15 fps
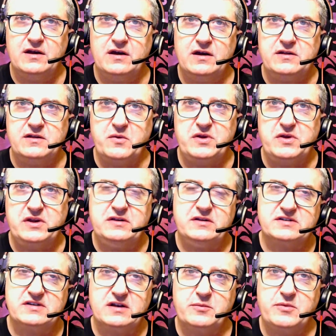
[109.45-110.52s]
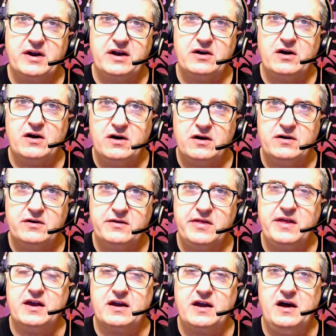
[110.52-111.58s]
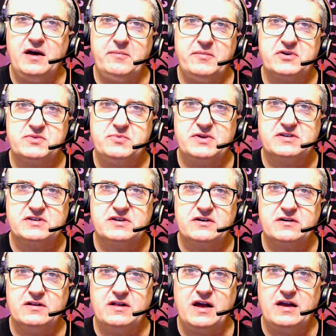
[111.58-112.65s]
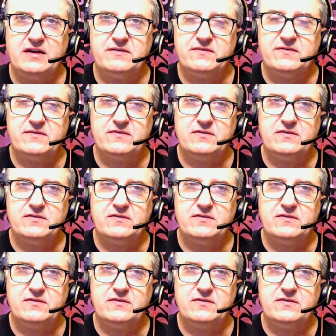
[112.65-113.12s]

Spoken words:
that we need to celebrate all the accomplishments in our life.